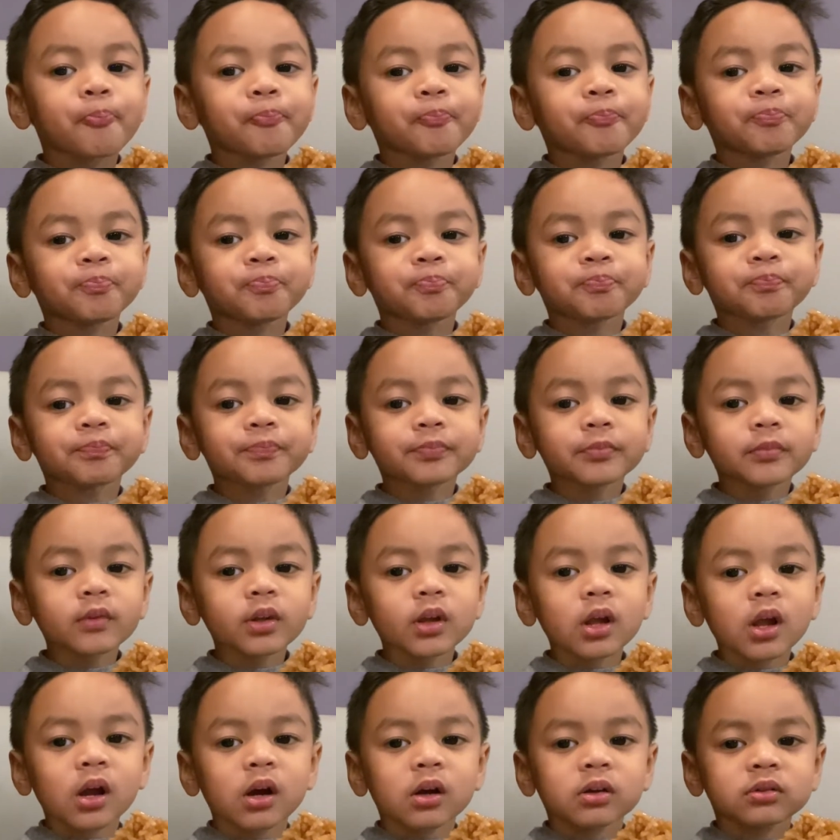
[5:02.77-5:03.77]
We're
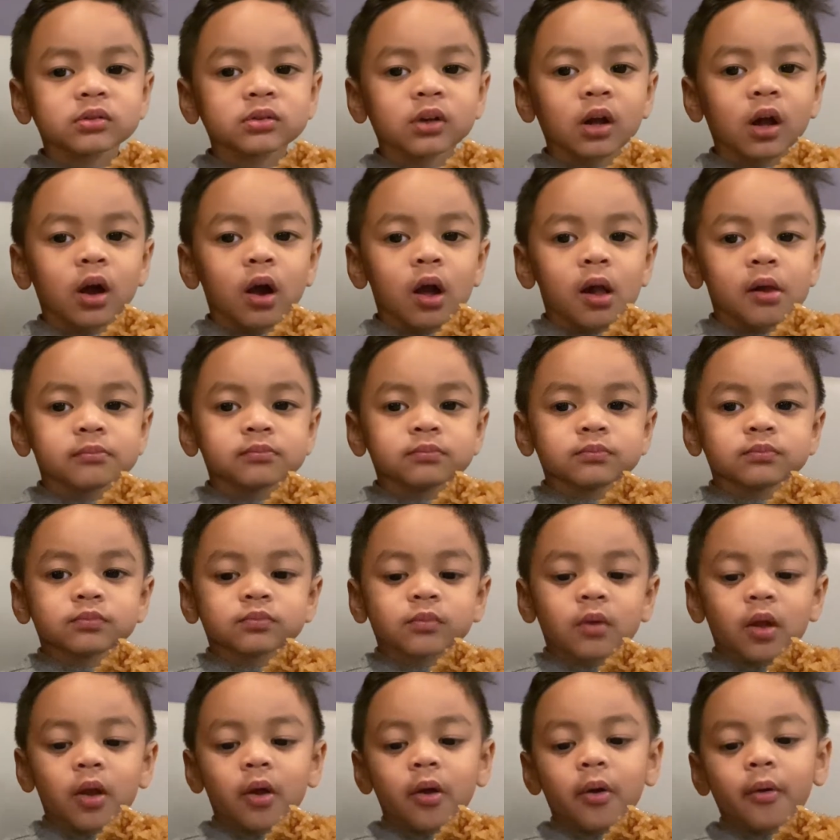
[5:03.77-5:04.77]
eating at some
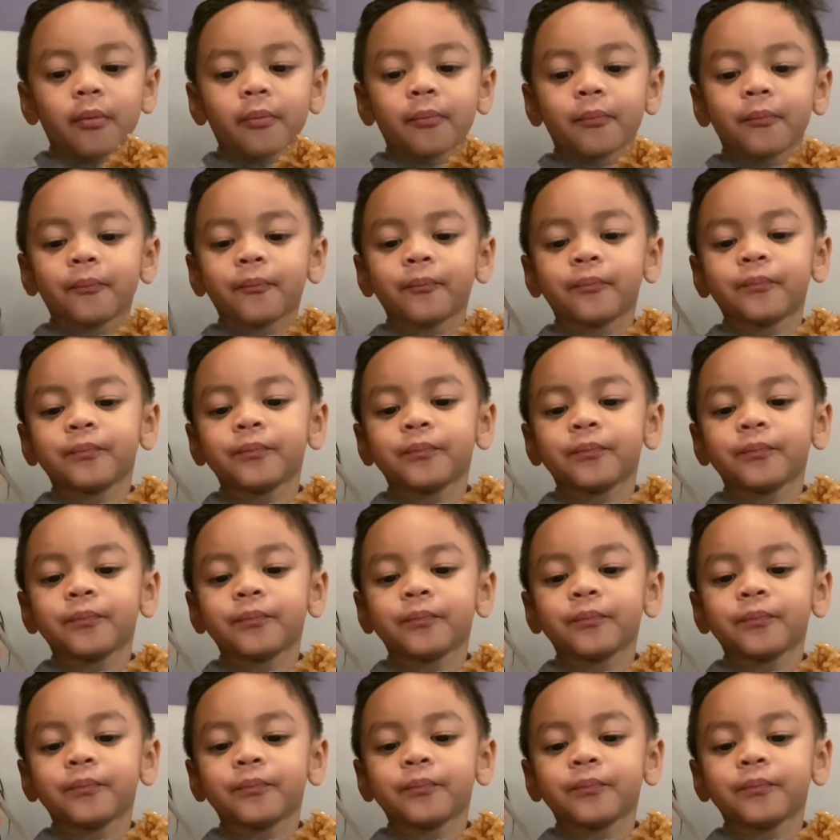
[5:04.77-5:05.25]
yummy, yummy